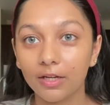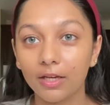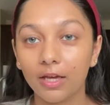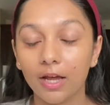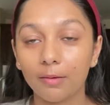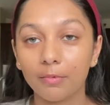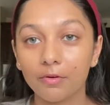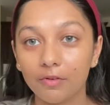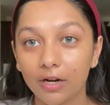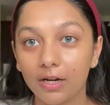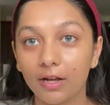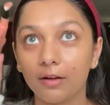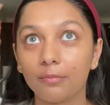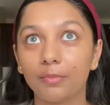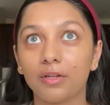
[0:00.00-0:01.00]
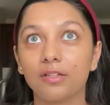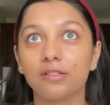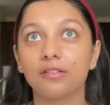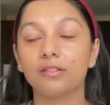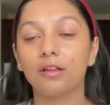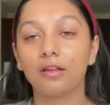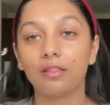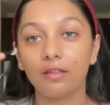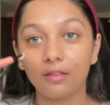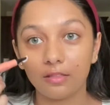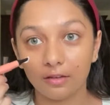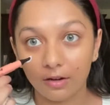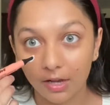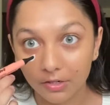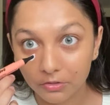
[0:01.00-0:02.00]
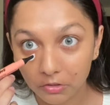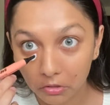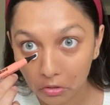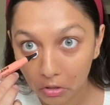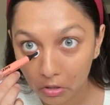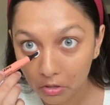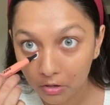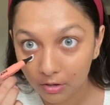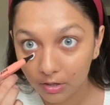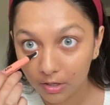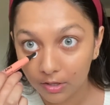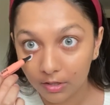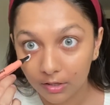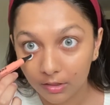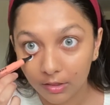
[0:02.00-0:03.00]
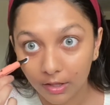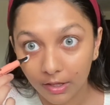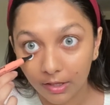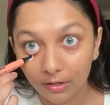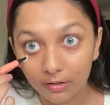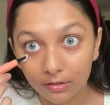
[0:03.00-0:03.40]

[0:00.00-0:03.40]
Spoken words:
camera right now because I think the natural light